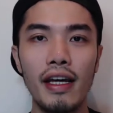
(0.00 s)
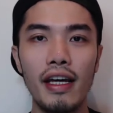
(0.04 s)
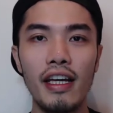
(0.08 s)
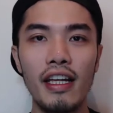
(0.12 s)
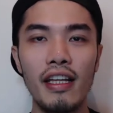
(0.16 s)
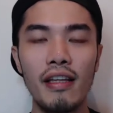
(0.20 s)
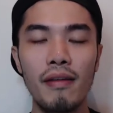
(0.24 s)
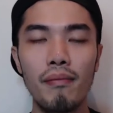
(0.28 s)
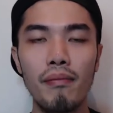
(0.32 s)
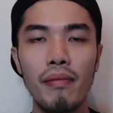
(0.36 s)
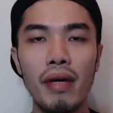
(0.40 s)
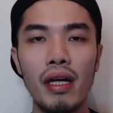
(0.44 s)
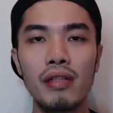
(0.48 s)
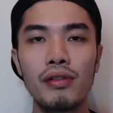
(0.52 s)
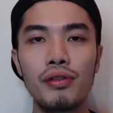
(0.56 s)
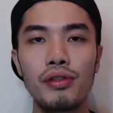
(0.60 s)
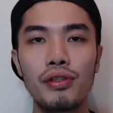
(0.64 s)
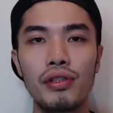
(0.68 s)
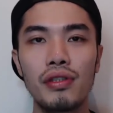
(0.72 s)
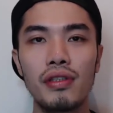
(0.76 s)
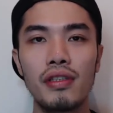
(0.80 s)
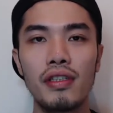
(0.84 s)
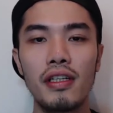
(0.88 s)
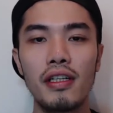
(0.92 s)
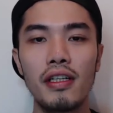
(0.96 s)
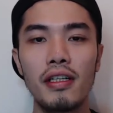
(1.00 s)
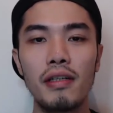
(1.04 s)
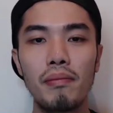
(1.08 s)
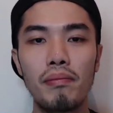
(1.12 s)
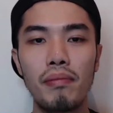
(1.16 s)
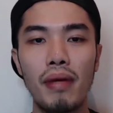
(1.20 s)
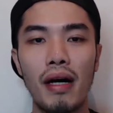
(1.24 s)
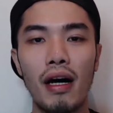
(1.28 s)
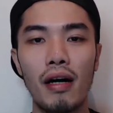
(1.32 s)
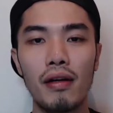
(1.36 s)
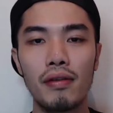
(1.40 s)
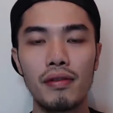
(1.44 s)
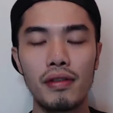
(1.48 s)
it mentioned
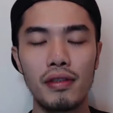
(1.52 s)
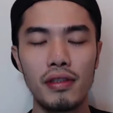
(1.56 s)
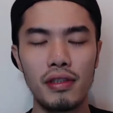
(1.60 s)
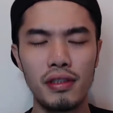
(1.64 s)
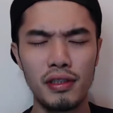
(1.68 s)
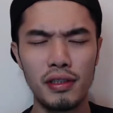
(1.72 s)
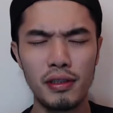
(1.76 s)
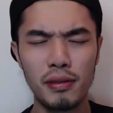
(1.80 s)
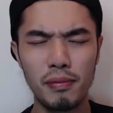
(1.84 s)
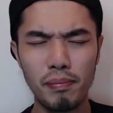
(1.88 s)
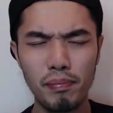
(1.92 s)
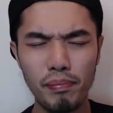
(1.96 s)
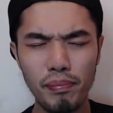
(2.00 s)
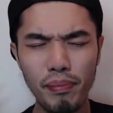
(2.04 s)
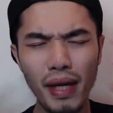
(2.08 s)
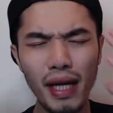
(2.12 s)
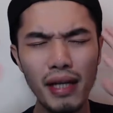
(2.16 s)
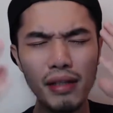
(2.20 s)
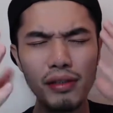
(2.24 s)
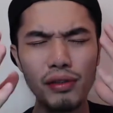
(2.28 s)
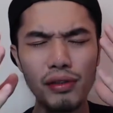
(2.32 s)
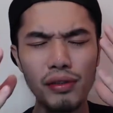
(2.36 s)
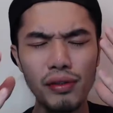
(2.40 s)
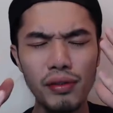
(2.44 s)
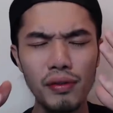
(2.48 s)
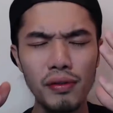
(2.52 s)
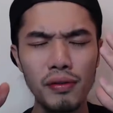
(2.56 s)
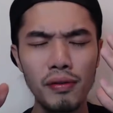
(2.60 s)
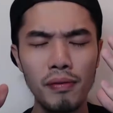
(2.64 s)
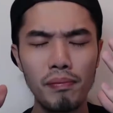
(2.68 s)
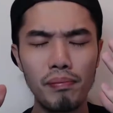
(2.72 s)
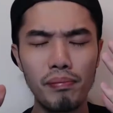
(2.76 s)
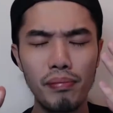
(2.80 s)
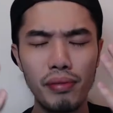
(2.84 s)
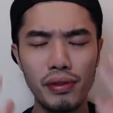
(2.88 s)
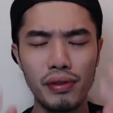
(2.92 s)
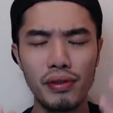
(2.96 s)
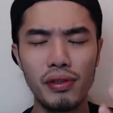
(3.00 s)
about the special
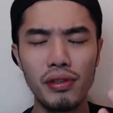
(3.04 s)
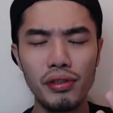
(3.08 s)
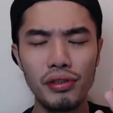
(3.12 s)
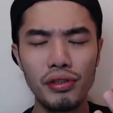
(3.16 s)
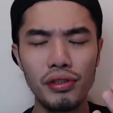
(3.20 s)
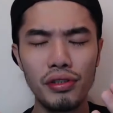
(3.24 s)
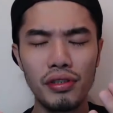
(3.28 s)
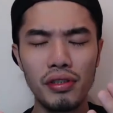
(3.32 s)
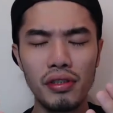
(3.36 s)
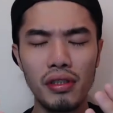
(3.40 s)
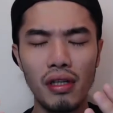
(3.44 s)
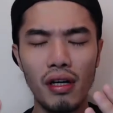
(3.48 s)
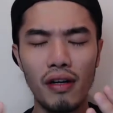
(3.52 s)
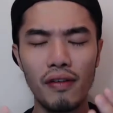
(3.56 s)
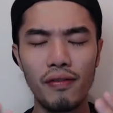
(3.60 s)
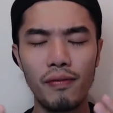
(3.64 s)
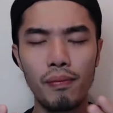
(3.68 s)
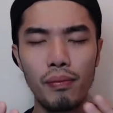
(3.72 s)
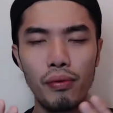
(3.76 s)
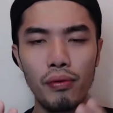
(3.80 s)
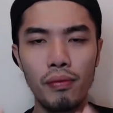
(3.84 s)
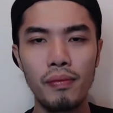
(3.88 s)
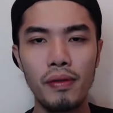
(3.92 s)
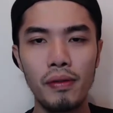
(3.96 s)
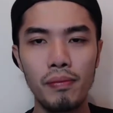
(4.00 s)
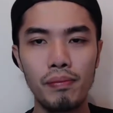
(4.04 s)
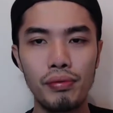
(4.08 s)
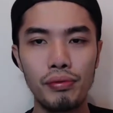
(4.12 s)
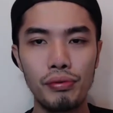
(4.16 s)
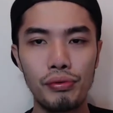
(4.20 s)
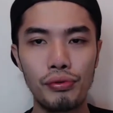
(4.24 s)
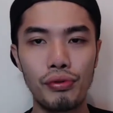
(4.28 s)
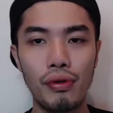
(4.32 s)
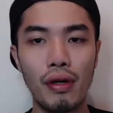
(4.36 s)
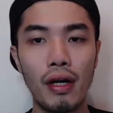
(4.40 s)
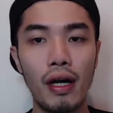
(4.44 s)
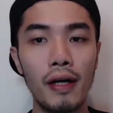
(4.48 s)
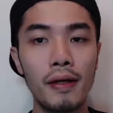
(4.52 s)
position of
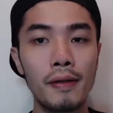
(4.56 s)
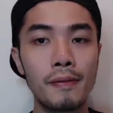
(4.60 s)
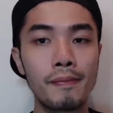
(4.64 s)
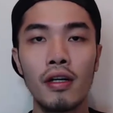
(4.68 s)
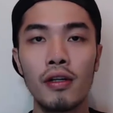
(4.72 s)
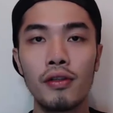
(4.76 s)
Bumiputra.